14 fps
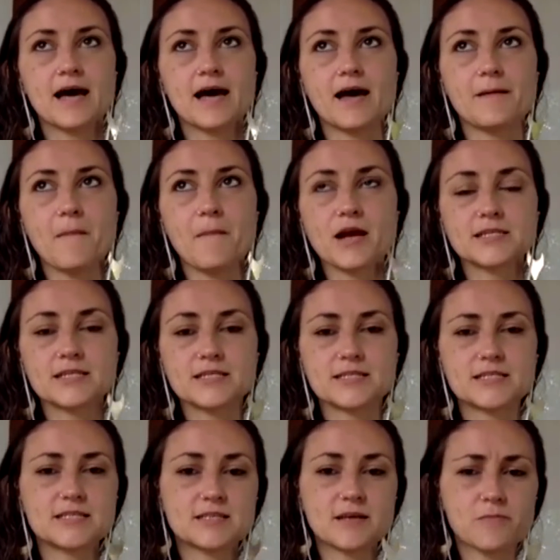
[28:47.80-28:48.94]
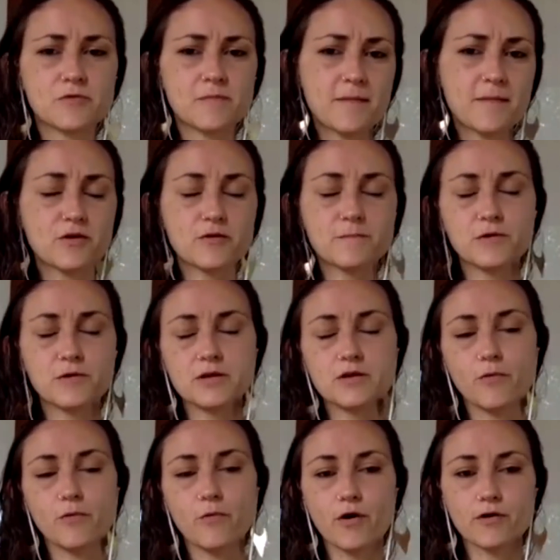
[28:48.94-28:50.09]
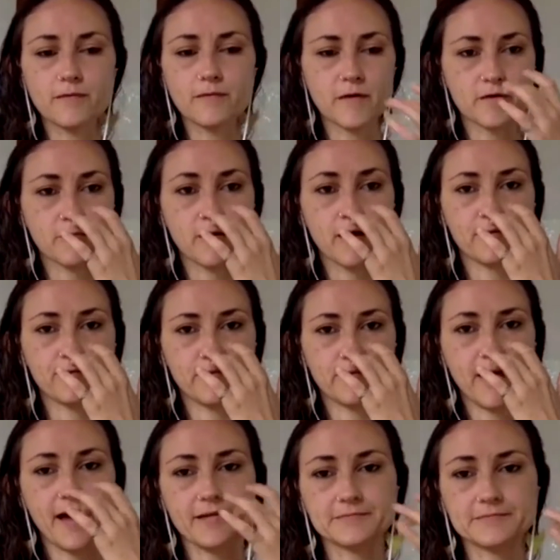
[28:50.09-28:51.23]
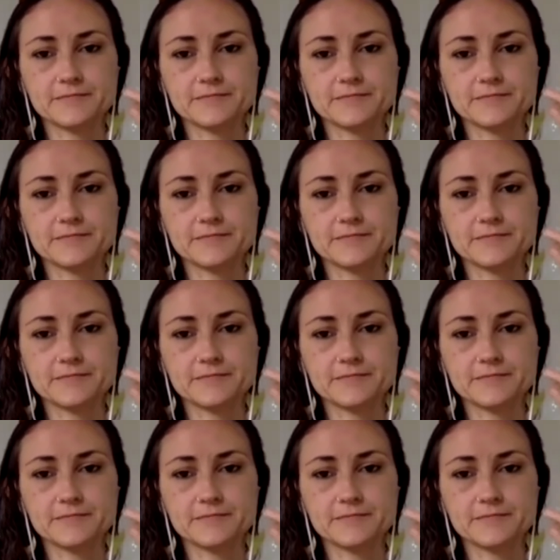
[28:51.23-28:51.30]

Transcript: marketing systems. Maybe you can put in a word as well for that.